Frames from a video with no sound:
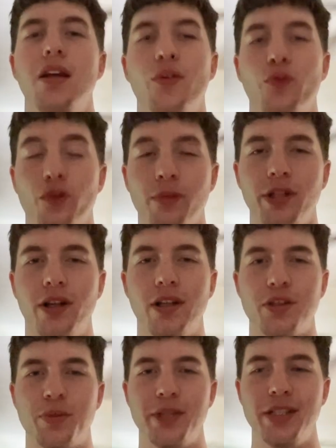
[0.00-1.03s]
For my
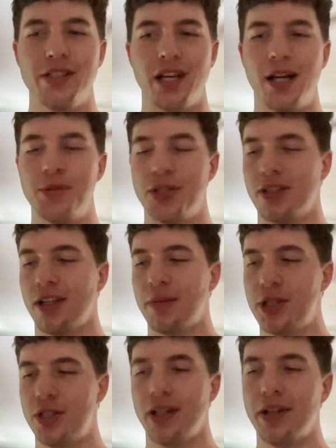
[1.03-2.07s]
knowledge speech, I'm just going to be
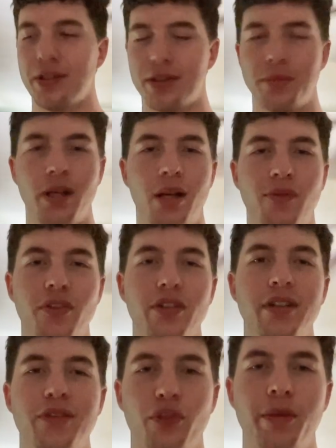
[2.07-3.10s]
sharing some helpful
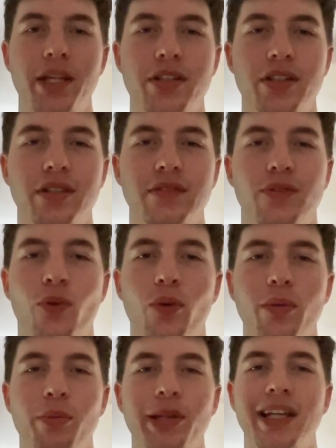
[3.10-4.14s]
information for
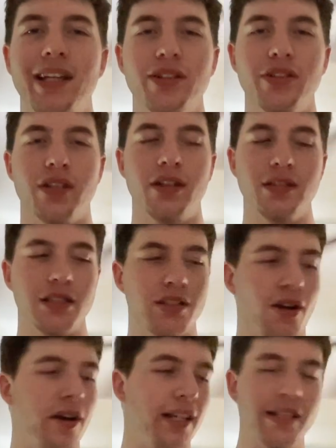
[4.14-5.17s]
beginners on
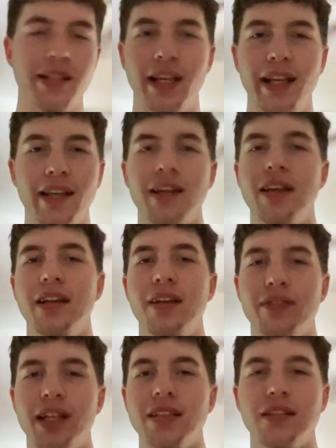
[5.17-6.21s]
starting a tank if
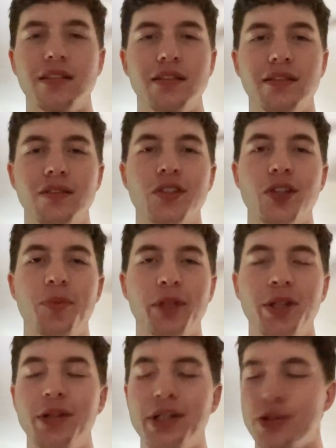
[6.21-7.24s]
that's
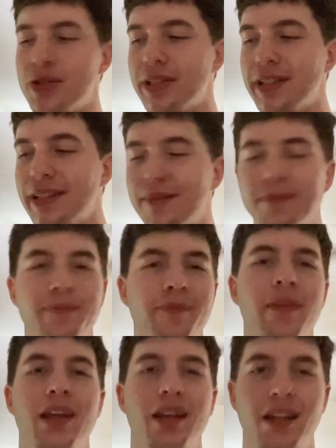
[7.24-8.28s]
something you're interested in.
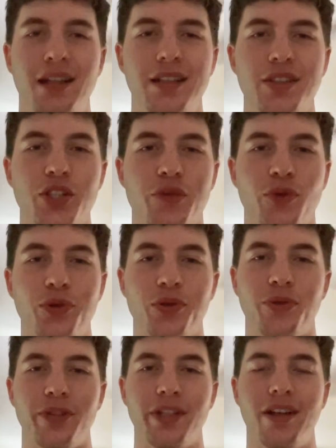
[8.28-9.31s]
Just also
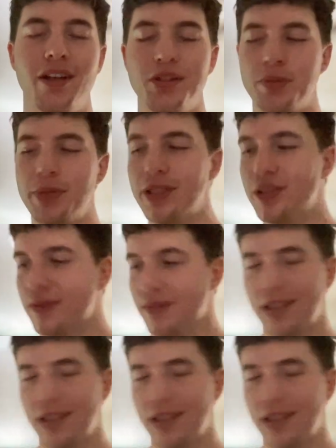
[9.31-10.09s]
for the knowledge speech.